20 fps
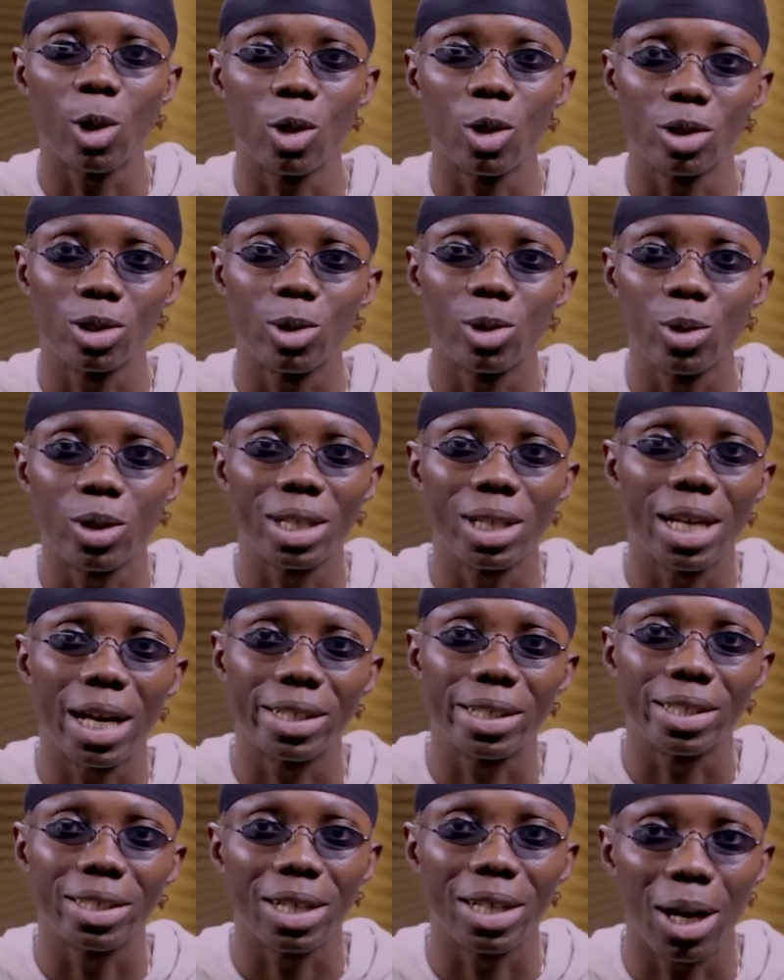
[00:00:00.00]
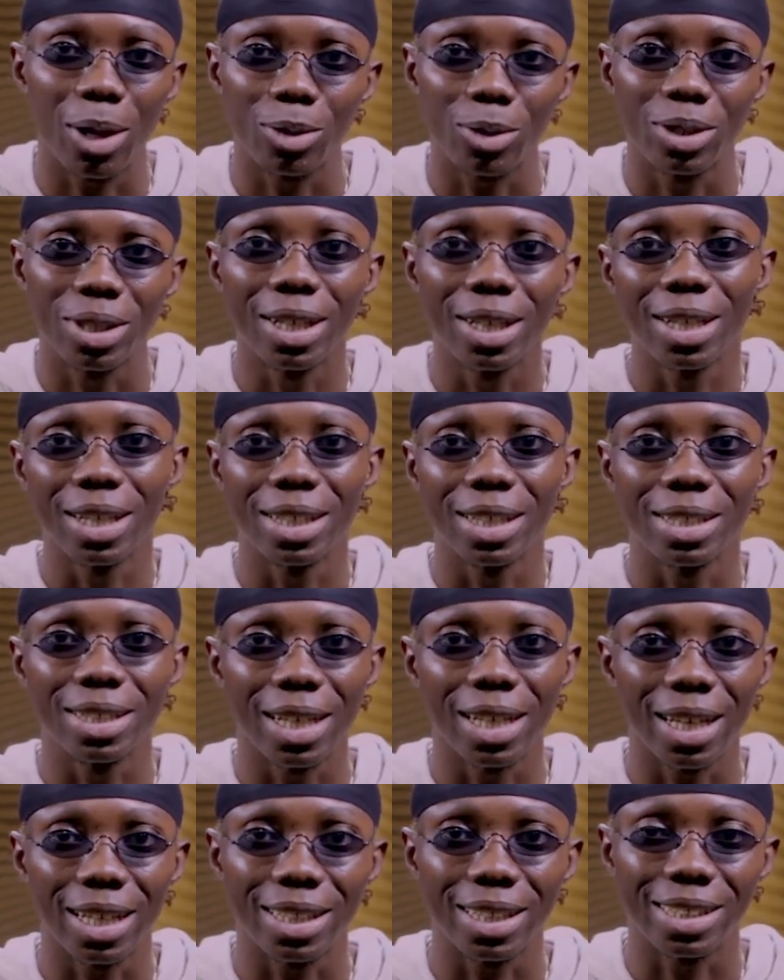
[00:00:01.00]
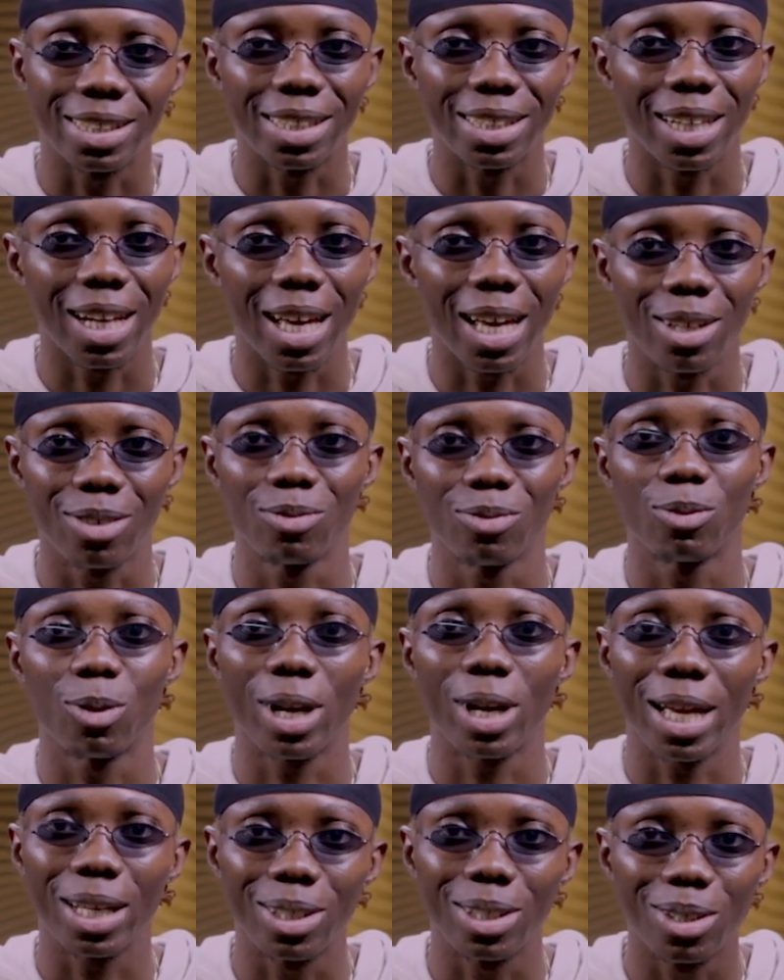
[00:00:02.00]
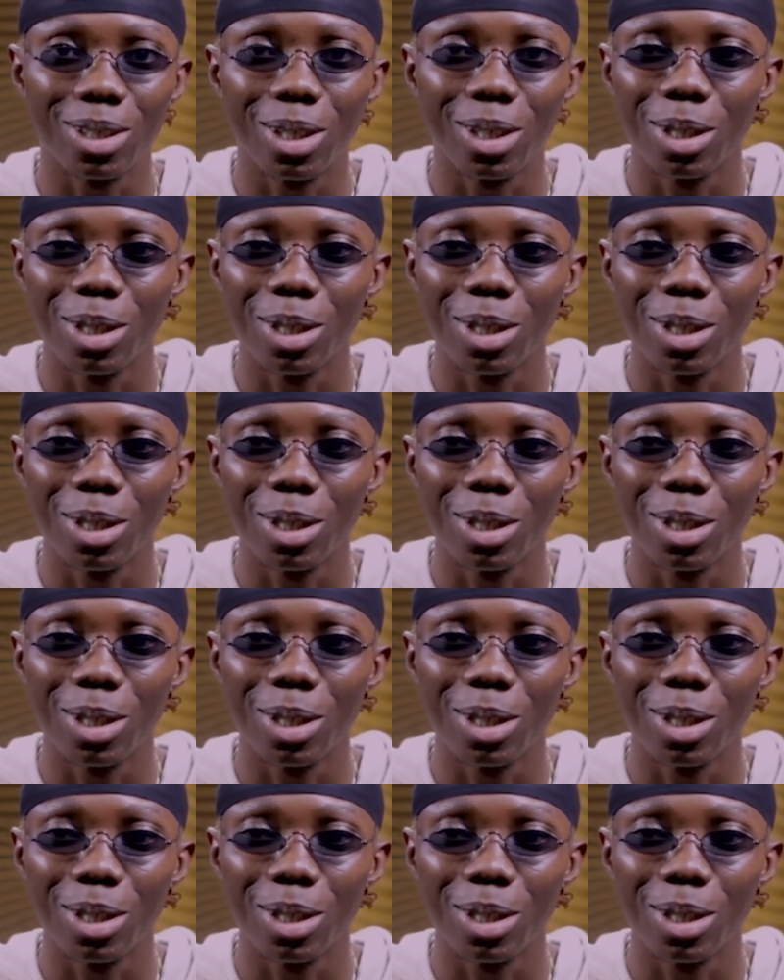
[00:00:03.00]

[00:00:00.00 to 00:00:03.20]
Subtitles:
lost looking at the crowd there till like for like